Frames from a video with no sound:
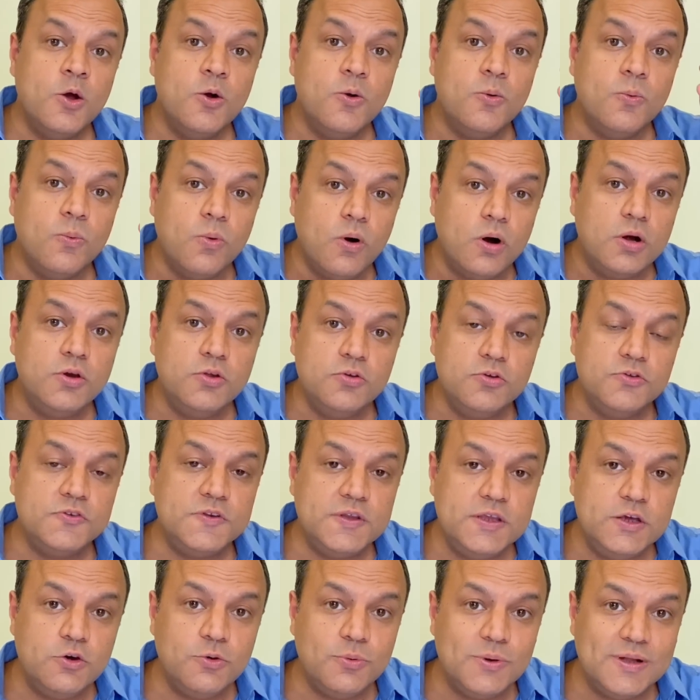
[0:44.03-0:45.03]
what you
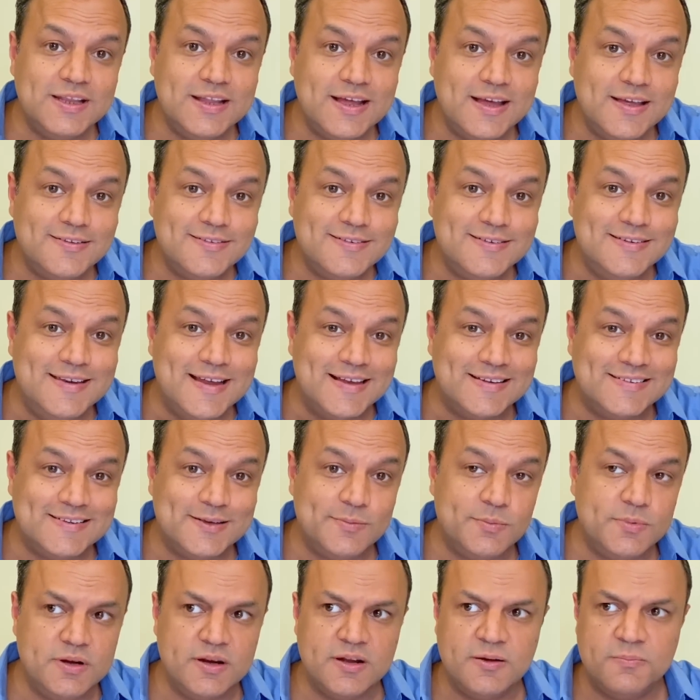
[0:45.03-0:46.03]
see over there is
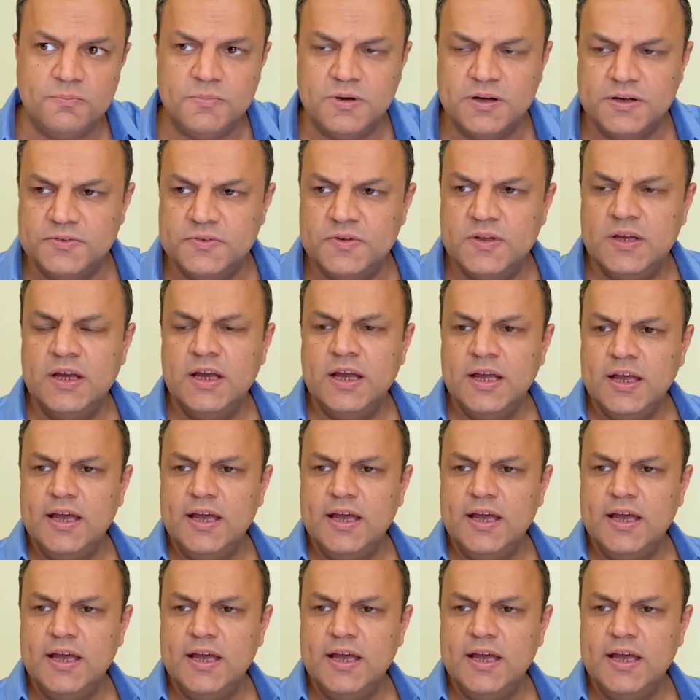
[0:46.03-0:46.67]
decimal numbers.